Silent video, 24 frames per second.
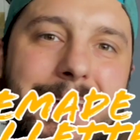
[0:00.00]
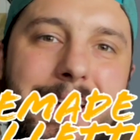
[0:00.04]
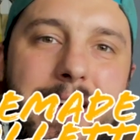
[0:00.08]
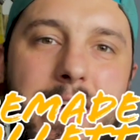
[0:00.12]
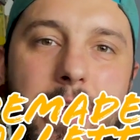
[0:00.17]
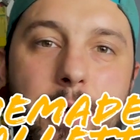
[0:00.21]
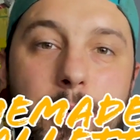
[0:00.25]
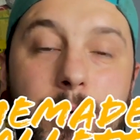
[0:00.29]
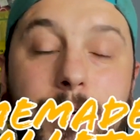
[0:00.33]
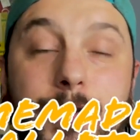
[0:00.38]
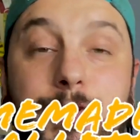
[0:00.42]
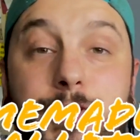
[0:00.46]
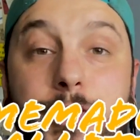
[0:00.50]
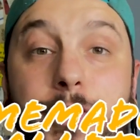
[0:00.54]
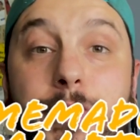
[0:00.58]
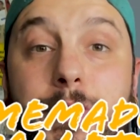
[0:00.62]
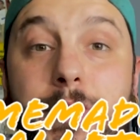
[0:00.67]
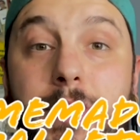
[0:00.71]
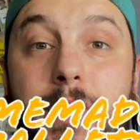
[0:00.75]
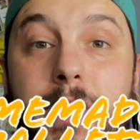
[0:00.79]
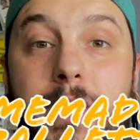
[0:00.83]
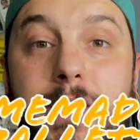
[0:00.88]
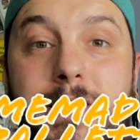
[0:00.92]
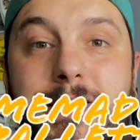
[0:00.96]
and I want to show
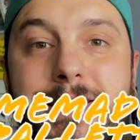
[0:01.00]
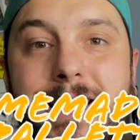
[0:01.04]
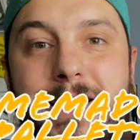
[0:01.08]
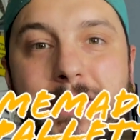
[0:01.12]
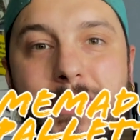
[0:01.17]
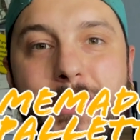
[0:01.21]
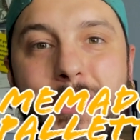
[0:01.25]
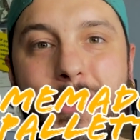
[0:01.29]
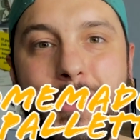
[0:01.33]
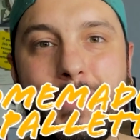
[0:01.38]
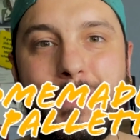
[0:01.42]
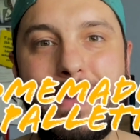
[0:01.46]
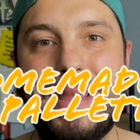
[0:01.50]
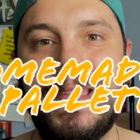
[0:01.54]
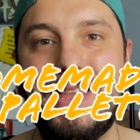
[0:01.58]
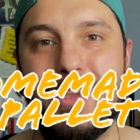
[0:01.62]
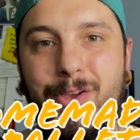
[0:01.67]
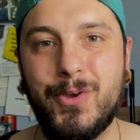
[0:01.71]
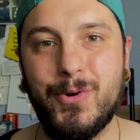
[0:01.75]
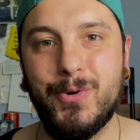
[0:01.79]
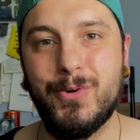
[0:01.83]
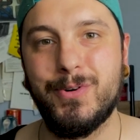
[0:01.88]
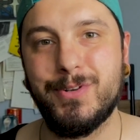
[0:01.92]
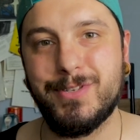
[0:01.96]
you guys how you can make
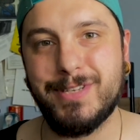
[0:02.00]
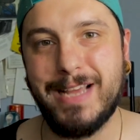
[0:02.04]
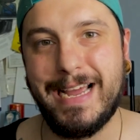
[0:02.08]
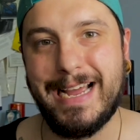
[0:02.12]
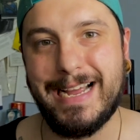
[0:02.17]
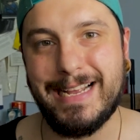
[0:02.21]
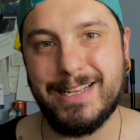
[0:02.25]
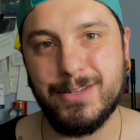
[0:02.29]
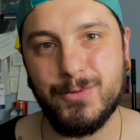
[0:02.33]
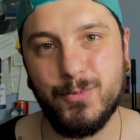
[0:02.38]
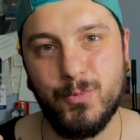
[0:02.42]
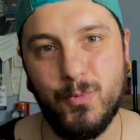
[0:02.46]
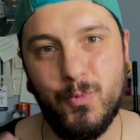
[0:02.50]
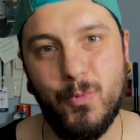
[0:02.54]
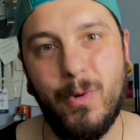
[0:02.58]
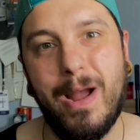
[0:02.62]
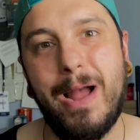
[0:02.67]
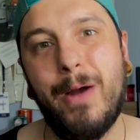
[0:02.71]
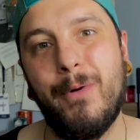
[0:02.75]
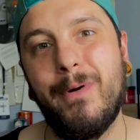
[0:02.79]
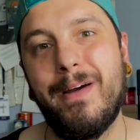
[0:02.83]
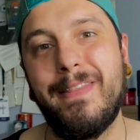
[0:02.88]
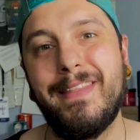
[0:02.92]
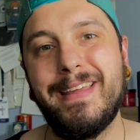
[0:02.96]
yours as
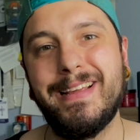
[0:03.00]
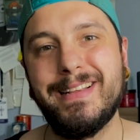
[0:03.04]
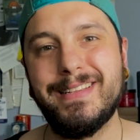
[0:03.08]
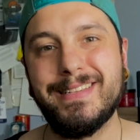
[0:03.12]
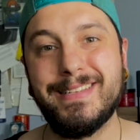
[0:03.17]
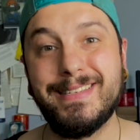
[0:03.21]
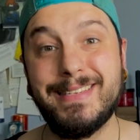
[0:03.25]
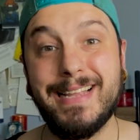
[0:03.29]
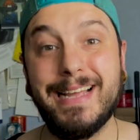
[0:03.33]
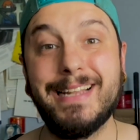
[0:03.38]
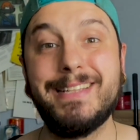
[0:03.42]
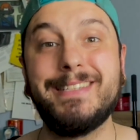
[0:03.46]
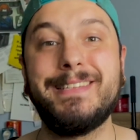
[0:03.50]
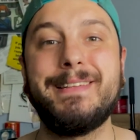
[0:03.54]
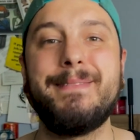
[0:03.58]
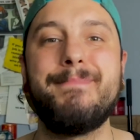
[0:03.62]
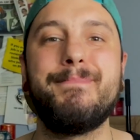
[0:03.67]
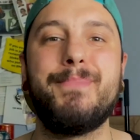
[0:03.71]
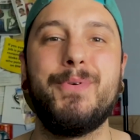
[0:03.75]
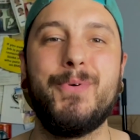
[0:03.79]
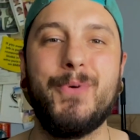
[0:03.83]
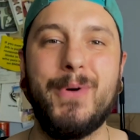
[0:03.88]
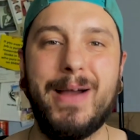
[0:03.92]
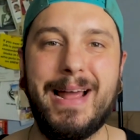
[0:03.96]
well. And it is dead
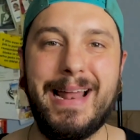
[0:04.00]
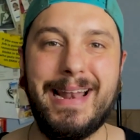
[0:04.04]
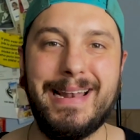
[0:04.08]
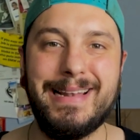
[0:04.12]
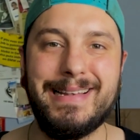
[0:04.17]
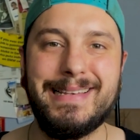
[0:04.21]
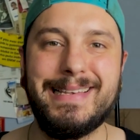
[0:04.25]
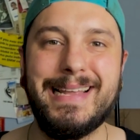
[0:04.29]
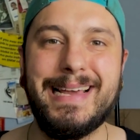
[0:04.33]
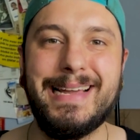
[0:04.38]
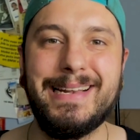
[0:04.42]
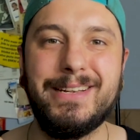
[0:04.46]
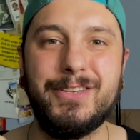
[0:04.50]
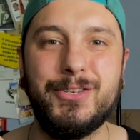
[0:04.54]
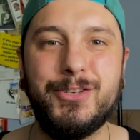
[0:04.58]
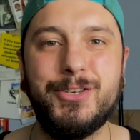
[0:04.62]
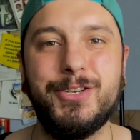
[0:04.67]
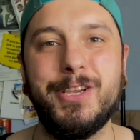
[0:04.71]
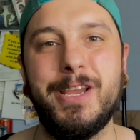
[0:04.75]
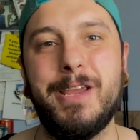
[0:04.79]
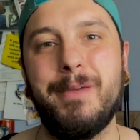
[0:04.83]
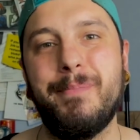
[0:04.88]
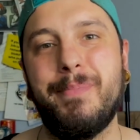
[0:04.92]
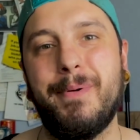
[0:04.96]
simple and dead
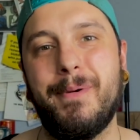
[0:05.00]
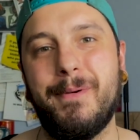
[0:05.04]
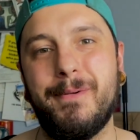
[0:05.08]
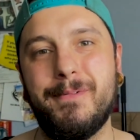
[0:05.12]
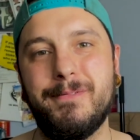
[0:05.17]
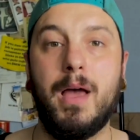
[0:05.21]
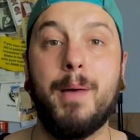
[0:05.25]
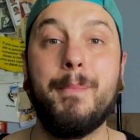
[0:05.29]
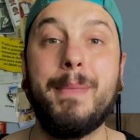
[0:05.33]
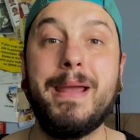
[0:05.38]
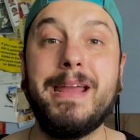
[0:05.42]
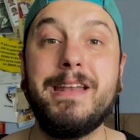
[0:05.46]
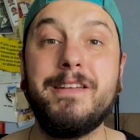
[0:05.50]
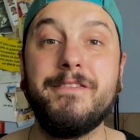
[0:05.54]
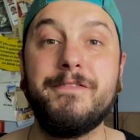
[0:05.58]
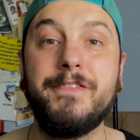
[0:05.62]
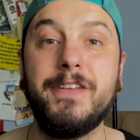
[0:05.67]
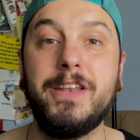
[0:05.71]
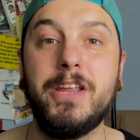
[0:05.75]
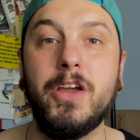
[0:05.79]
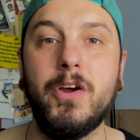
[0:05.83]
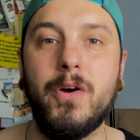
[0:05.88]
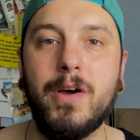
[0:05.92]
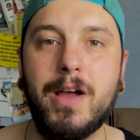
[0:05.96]
cheap. I made a
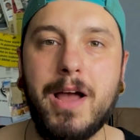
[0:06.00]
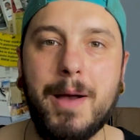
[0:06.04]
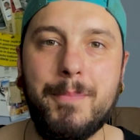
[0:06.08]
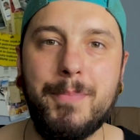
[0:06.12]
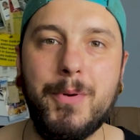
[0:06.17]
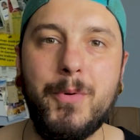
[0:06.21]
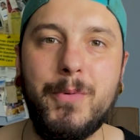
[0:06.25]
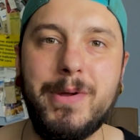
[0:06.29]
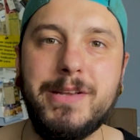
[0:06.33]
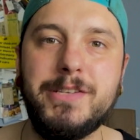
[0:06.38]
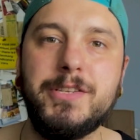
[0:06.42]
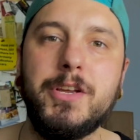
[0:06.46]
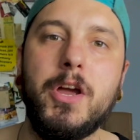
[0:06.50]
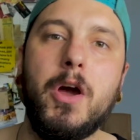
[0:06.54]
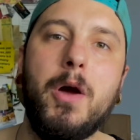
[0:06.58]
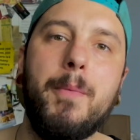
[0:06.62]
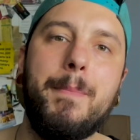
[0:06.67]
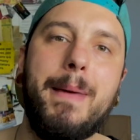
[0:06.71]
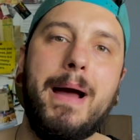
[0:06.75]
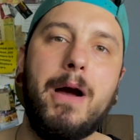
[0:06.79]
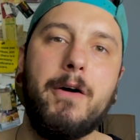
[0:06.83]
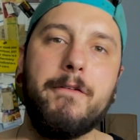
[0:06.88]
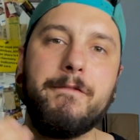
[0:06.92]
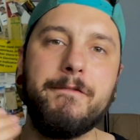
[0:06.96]
video a couple of weeks ago
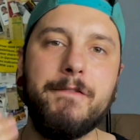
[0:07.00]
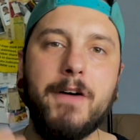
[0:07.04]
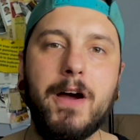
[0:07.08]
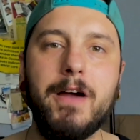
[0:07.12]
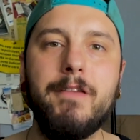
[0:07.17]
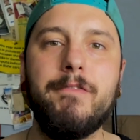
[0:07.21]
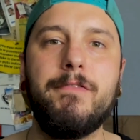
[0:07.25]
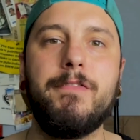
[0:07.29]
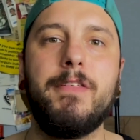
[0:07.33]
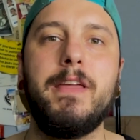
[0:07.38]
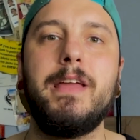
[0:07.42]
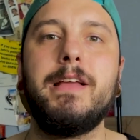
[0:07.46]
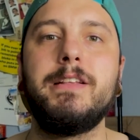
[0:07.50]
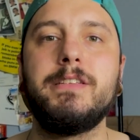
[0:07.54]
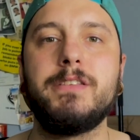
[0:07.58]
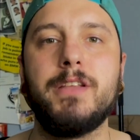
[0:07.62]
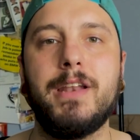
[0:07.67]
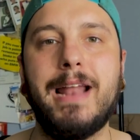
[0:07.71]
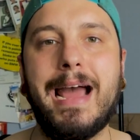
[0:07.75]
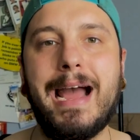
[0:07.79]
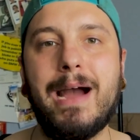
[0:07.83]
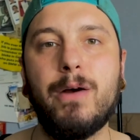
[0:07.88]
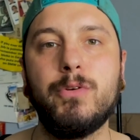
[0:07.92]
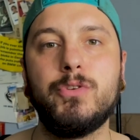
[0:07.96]
about 5 things on
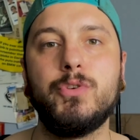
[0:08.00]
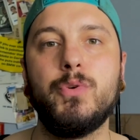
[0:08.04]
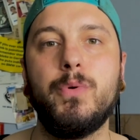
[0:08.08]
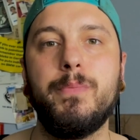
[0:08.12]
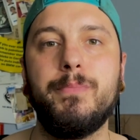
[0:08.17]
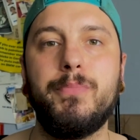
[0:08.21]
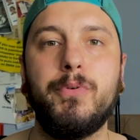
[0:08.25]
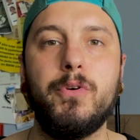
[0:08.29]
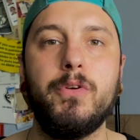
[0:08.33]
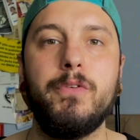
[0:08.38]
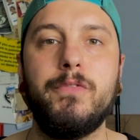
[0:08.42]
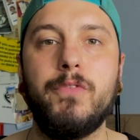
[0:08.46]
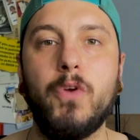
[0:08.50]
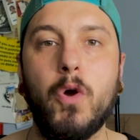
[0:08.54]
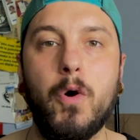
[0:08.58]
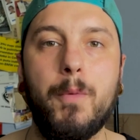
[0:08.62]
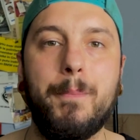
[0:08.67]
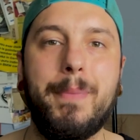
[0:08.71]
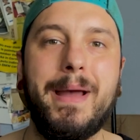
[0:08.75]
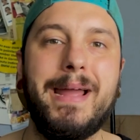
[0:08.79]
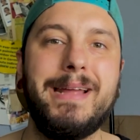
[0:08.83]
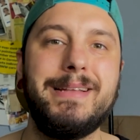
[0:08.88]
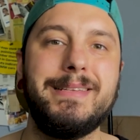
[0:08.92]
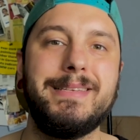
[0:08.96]
how to improve your
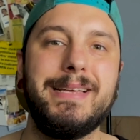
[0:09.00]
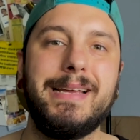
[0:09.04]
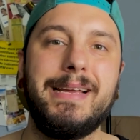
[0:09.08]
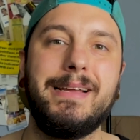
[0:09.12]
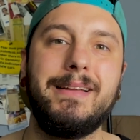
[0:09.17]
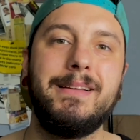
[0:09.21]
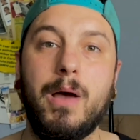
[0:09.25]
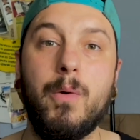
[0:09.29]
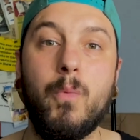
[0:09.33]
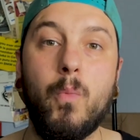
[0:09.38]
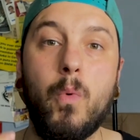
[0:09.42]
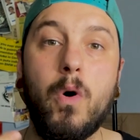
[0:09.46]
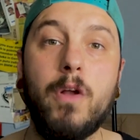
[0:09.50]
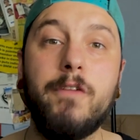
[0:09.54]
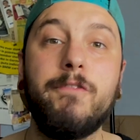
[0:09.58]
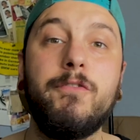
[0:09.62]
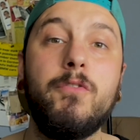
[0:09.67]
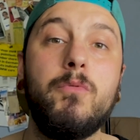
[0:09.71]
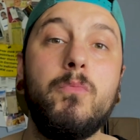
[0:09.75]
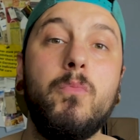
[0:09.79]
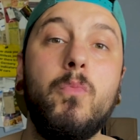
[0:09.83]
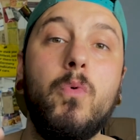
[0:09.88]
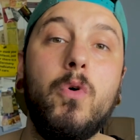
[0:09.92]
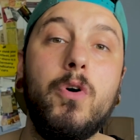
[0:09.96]
painting, and one of
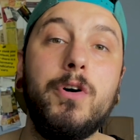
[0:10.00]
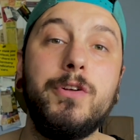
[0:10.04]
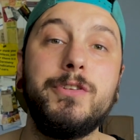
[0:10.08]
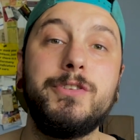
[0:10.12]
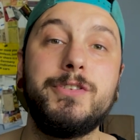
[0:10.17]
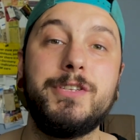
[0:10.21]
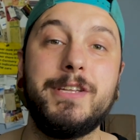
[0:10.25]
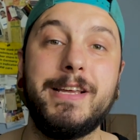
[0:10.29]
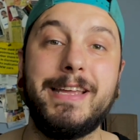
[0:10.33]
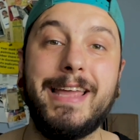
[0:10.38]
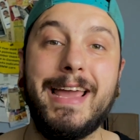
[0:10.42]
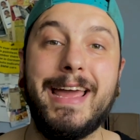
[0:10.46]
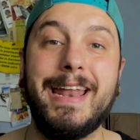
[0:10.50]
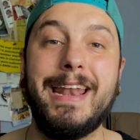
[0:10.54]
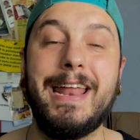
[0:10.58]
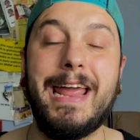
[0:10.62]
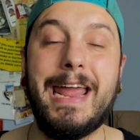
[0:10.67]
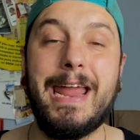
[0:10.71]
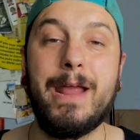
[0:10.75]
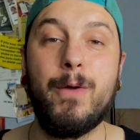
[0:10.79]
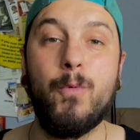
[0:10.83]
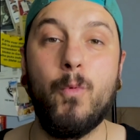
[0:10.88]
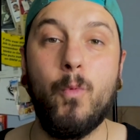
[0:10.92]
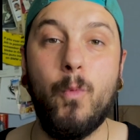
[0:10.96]
them was to get
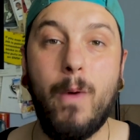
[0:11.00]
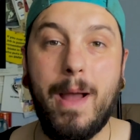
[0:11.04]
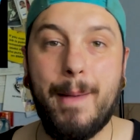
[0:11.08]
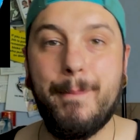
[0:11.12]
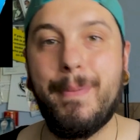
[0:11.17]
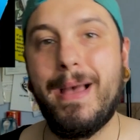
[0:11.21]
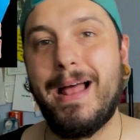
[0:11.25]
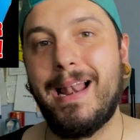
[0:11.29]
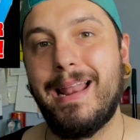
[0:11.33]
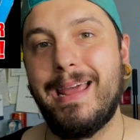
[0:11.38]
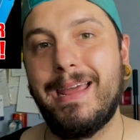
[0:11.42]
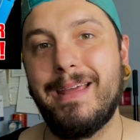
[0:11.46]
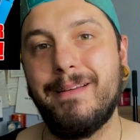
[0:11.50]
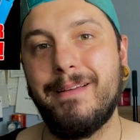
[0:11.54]
a wet palette.